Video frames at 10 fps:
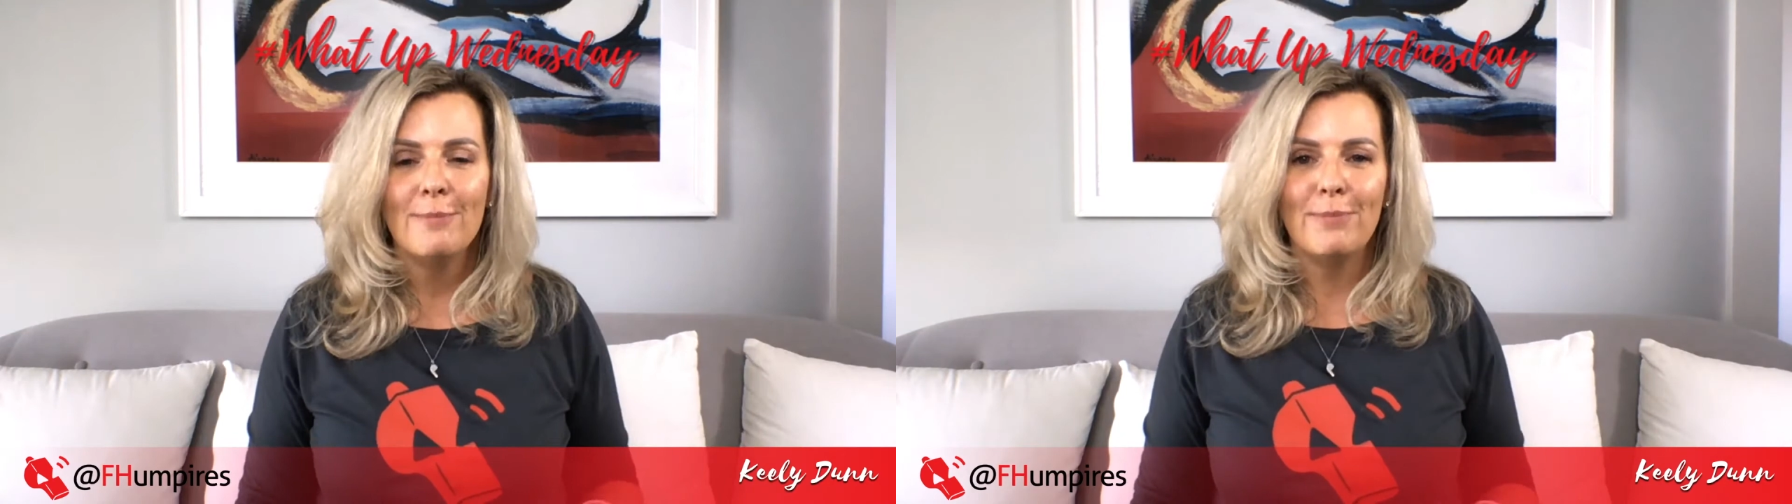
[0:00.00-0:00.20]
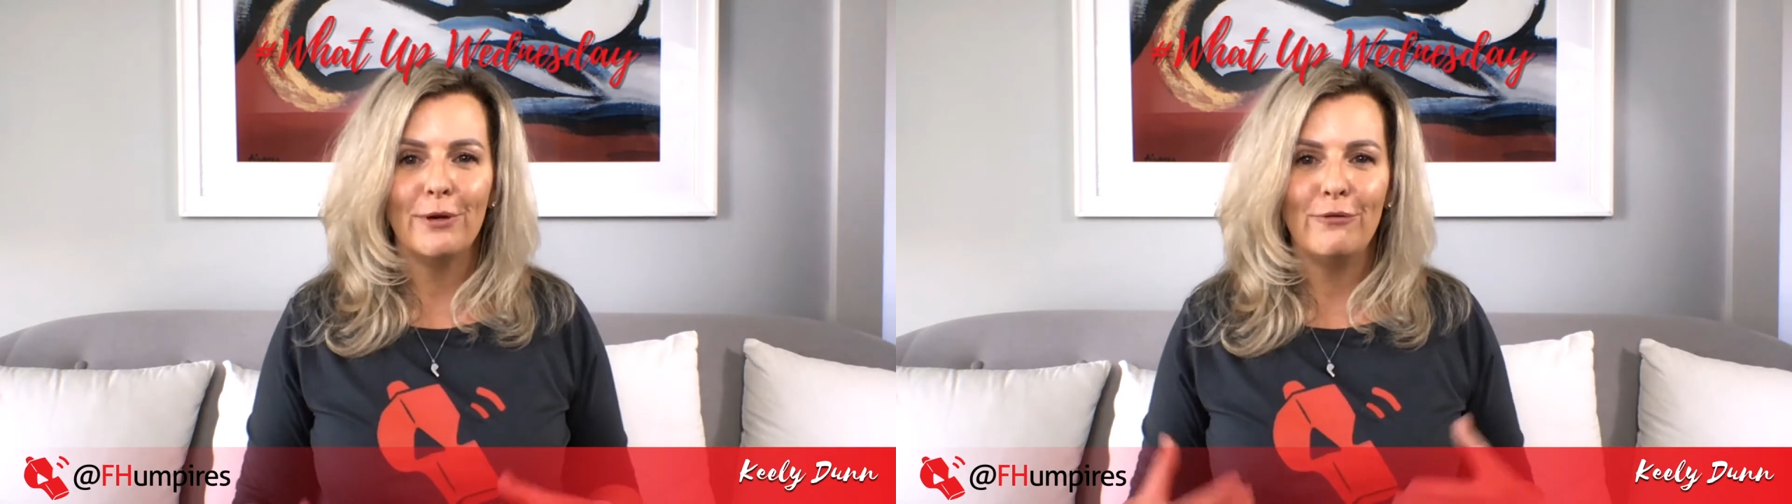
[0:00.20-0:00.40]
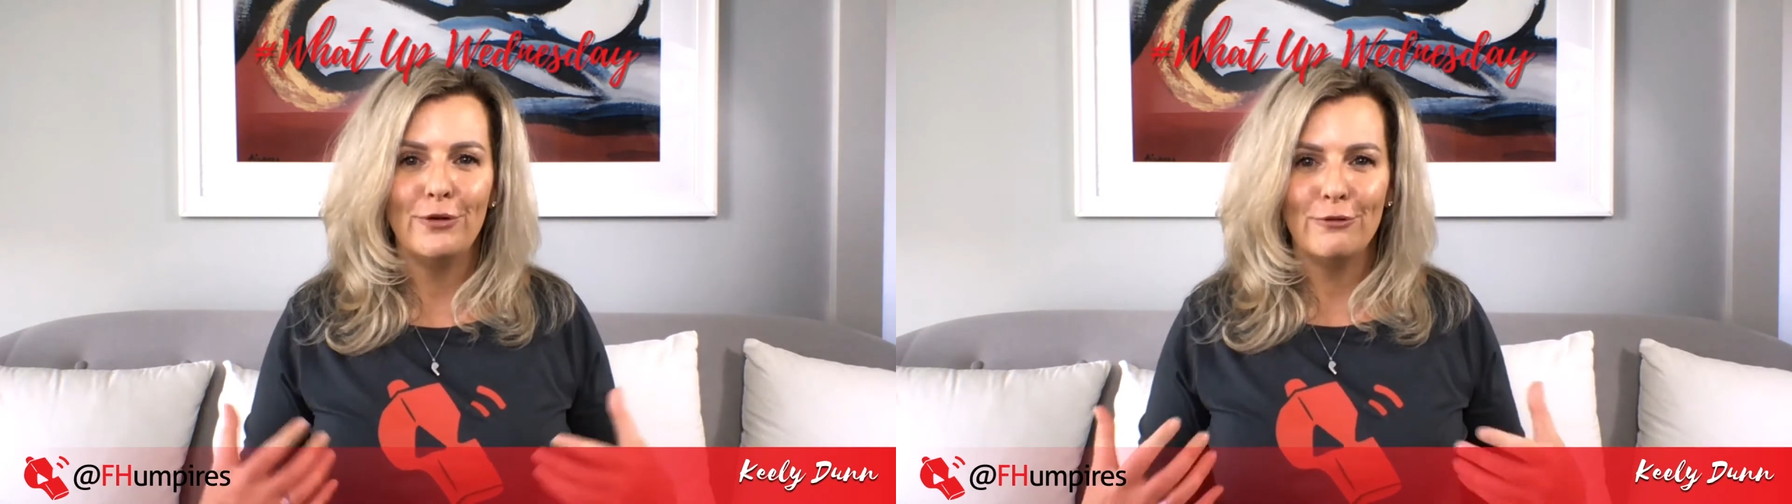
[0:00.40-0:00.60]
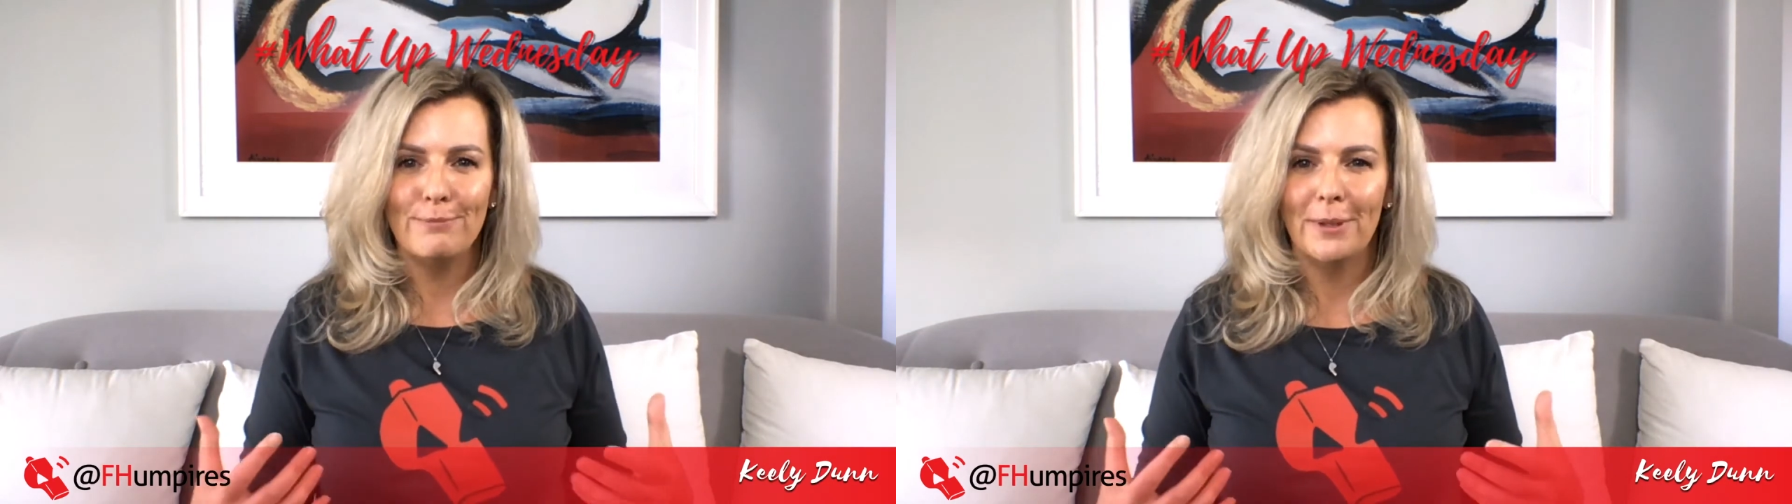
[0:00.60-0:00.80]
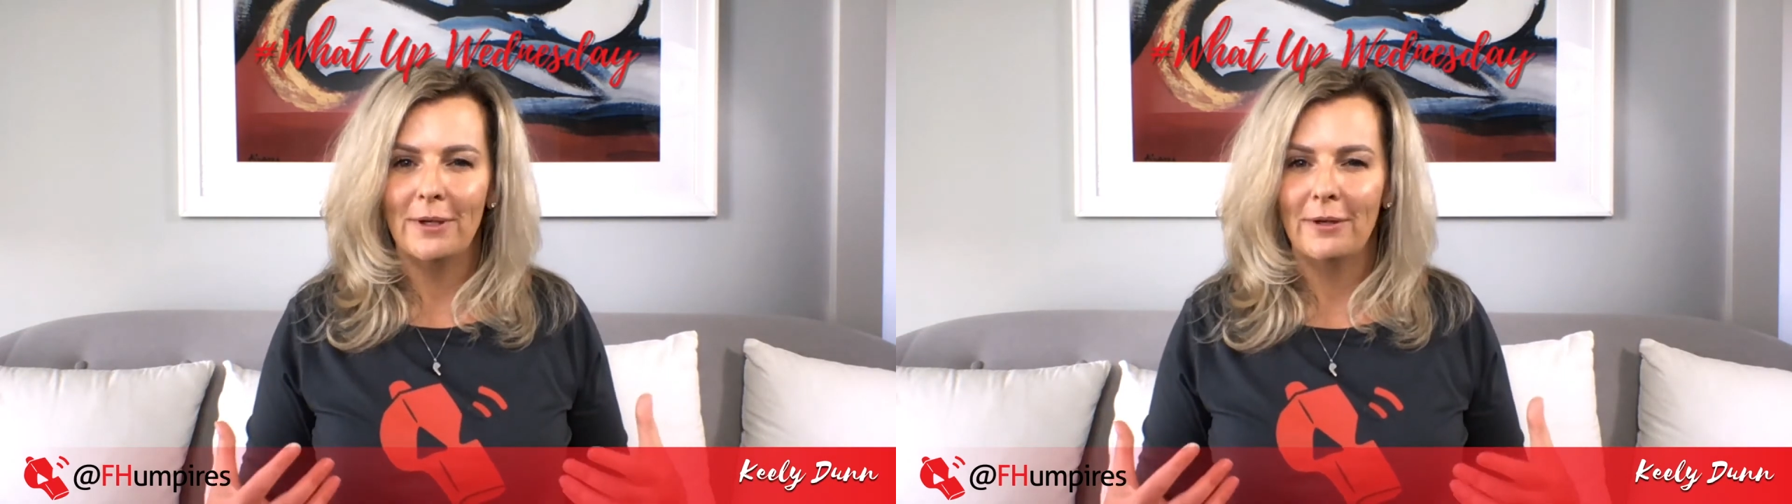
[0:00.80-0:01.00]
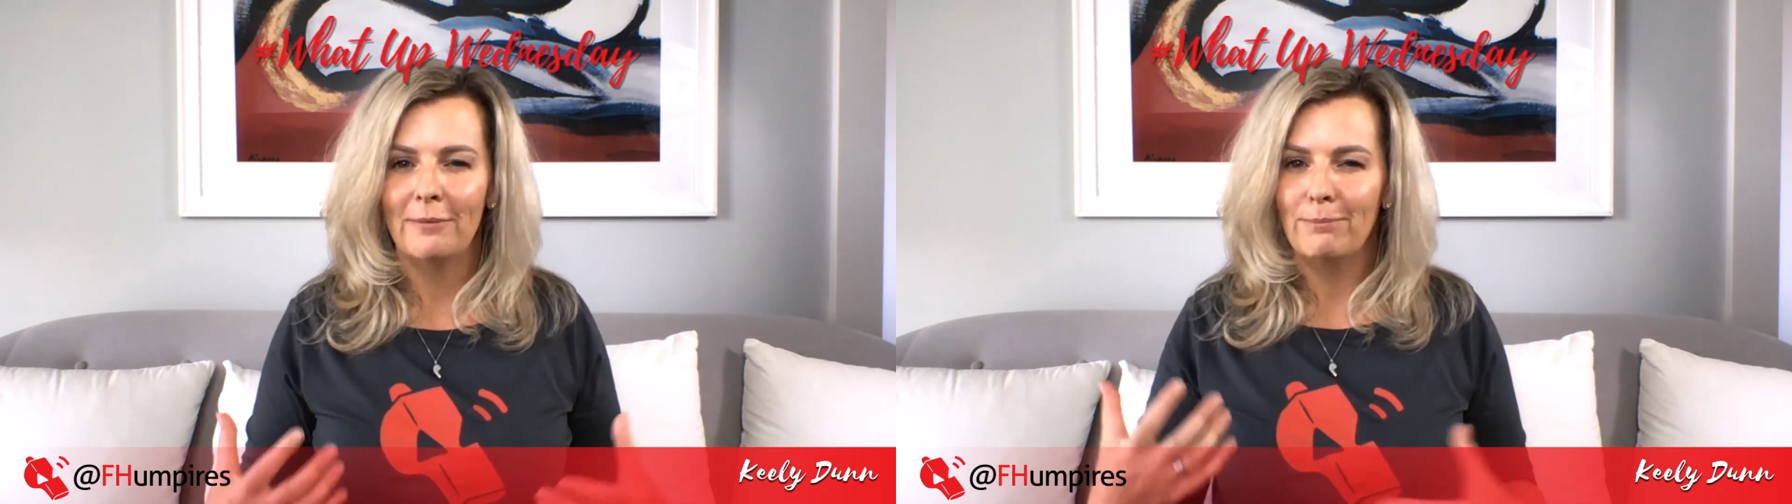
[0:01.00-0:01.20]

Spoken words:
But if you've been